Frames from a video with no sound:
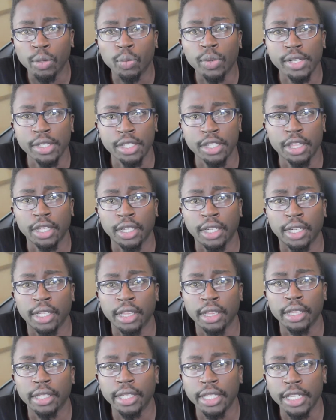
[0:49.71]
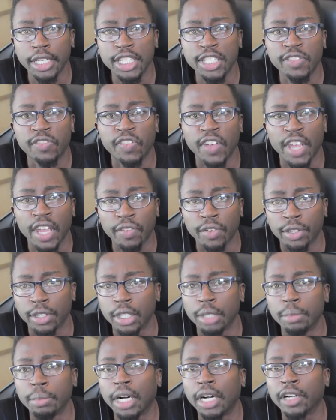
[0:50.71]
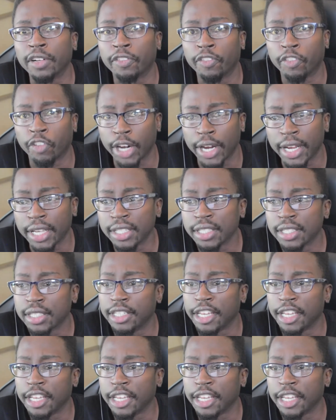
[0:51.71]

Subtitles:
was the least favorite among friends.